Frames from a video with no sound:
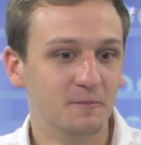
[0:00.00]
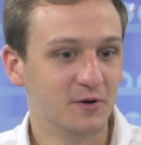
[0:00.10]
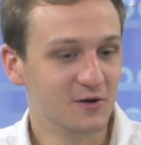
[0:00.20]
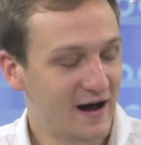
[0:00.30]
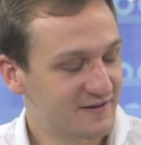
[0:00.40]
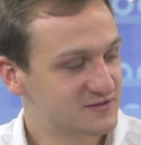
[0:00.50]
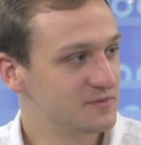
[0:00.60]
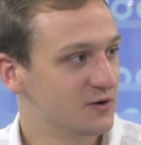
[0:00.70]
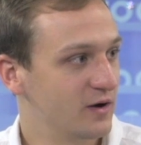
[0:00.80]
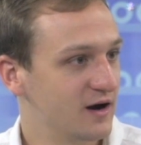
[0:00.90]
But you have to
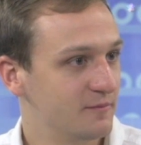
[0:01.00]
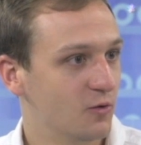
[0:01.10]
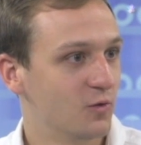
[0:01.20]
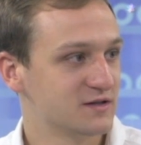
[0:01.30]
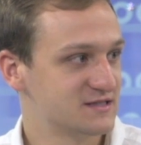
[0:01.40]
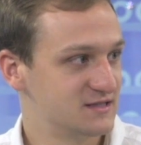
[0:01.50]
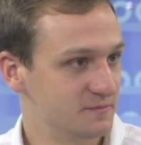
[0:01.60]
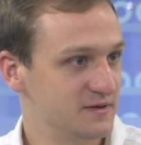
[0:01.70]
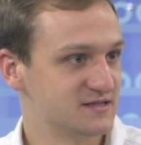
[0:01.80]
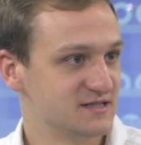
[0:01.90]
be aware about what's
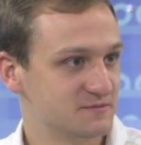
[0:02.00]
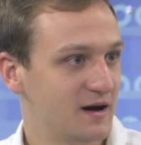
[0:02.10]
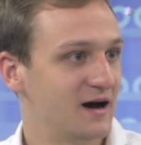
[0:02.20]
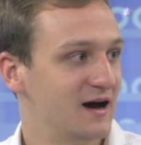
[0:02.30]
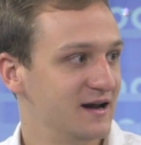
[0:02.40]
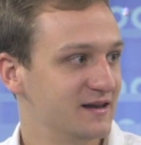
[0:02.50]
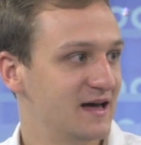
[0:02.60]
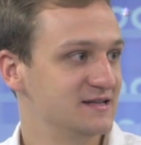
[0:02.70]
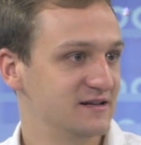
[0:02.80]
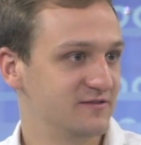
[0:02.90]
the business behind
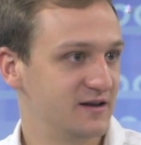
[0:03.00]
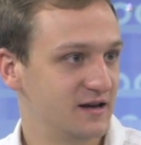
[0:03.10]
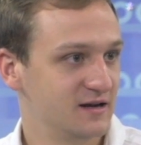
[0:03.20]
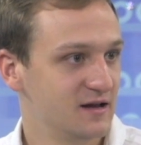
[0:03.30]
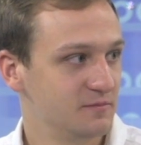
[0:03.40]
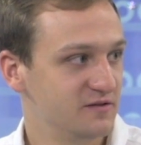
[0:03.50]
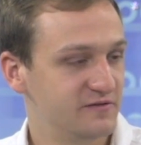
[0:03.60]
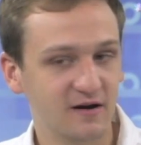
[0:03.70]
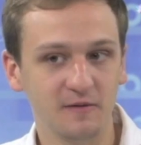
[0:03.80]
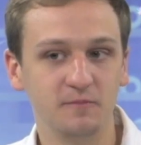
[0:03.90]
that dividend. Be
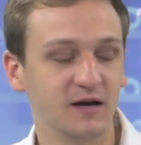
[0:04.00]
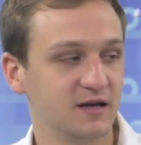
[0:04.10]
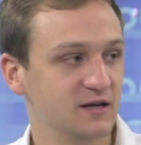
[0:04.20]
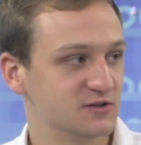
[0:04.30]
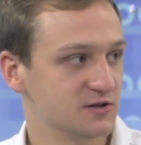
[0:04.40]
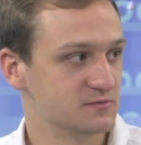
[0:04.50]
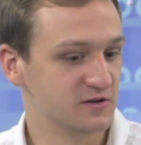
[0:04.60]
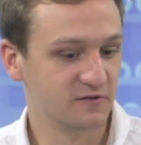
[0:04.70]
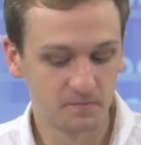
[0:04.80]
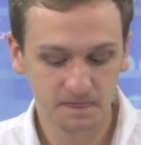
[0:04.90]
very picky in terms
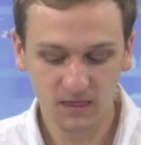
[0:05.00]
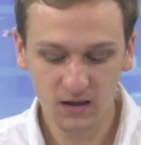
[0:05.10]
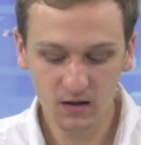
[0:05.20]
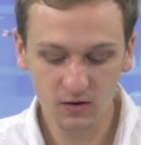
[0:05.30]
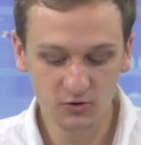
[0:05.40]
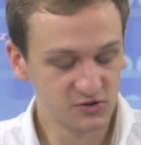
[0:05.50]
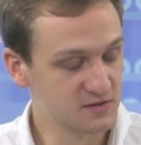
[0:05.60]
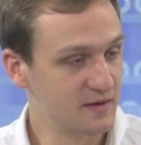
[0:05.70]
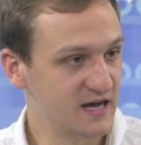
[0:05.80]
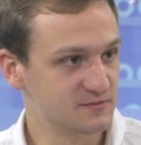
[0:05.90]
of who's
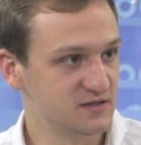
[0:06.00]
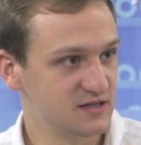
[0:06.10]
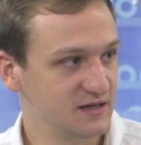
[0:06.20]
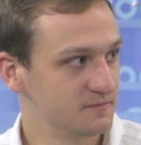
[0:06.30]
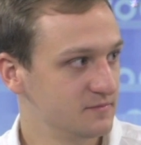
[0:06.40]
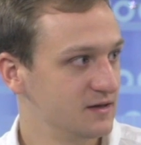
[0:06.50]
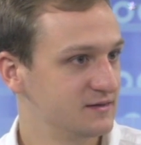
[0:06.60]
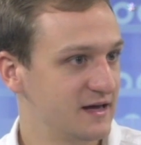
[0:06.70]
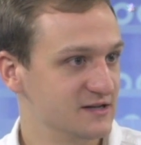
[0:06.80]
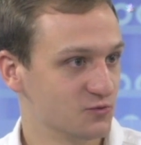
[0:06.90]
the management team,
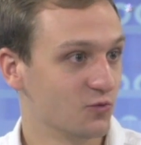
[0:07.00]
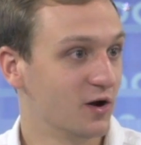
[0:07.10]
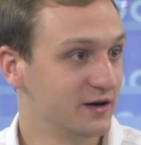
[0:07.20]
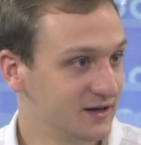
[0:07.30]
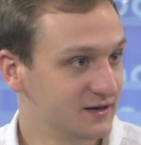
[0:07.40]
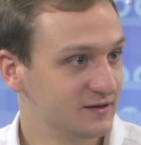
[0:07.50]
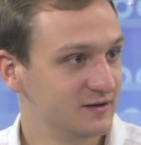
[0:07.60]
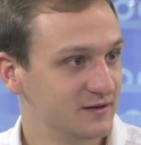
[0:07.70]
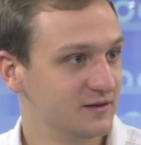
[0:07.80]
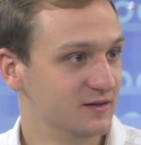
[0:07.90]
that is running
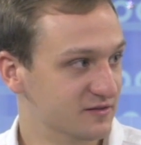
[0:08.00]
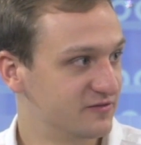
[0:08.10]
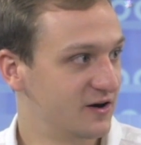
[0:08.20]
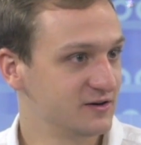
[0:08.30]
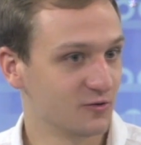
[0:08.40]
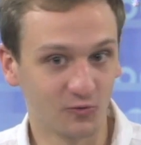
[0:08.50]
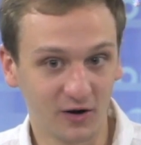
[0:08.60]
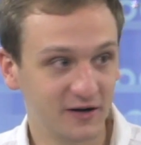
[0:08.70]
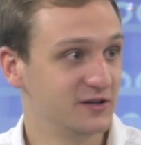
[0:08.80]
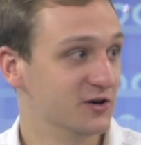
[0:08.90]
the fund,
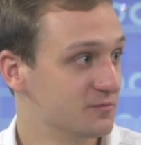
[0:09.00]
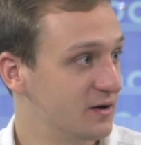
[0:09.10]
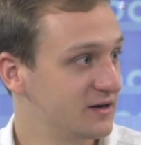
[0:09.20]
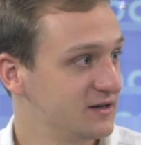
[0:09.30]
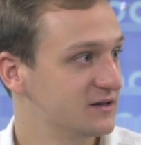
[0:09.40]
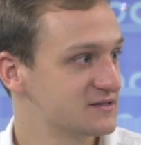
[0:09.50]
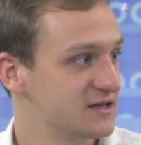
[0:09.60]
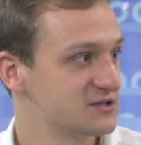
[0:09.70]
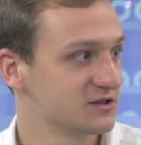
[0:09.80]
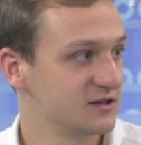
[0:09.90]
running your money
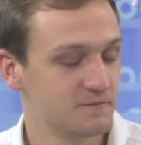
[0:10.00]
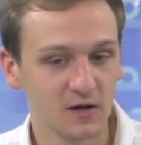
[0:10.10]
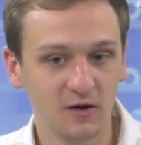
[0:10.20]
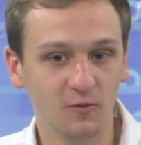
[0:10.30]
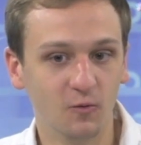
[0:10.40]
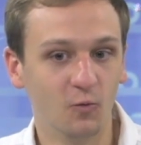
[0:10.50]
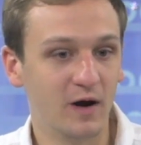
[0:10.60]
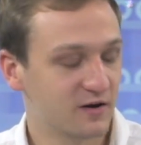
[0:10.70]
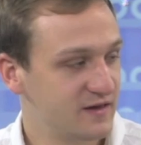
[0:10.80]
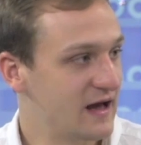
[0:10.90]
essentially.
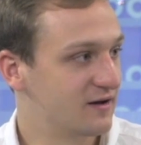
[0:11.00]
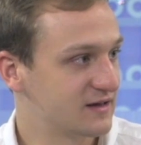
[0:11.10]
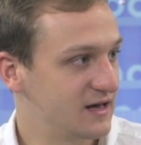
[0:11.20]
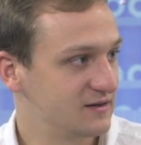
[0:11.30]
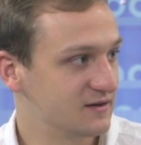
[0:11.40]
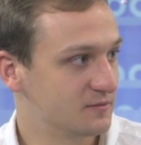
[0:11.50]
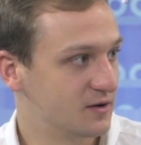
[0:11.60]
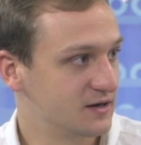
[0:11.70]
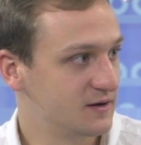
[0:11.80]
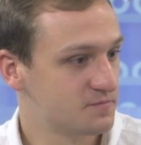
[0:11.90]
Where are they allocating their
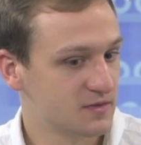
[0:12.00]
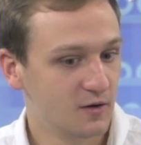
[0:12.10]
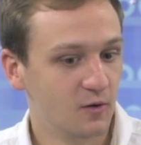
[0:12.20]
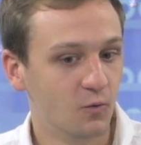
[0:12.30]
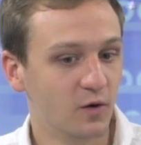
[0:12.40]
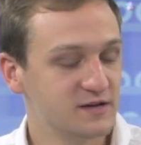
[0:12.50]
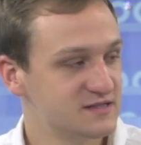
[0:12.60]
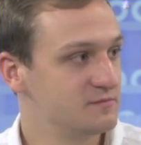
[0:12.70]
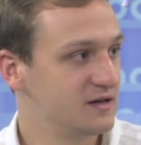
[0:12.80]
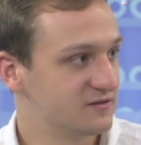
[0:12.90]
money? What
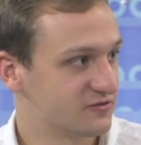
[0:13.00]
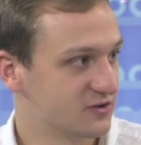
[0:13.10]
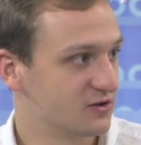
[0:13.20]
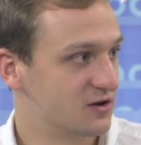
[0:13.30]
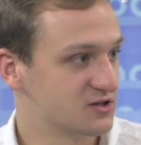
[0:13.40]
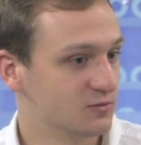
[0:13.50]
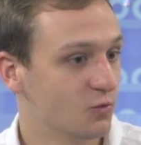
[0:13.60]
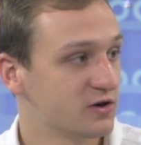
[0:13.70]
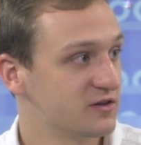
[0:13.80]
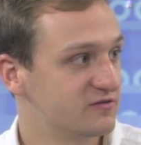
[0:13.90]
does it mean for the long term?
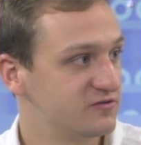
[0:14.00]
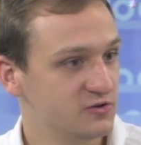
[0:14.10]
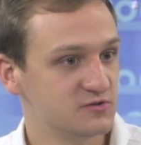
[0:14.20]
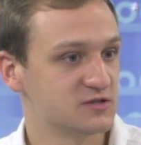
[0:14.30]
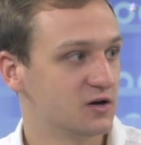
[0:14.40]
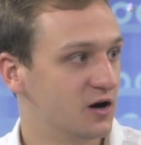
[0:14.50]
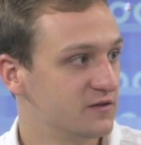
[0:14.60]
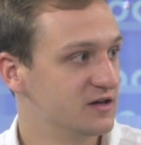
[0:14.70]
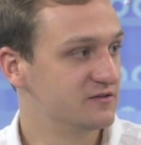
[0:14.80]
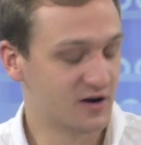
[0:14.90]
What are their views
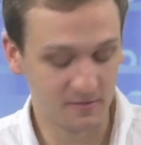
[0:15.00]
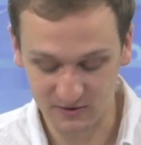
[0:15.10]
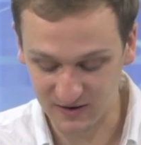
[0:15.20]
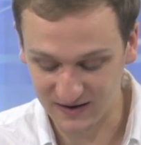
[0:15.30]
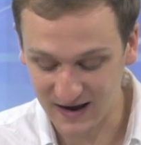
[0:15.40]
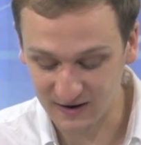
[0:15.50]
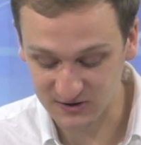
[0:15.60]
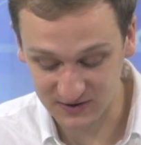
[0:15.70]
on the environment right now?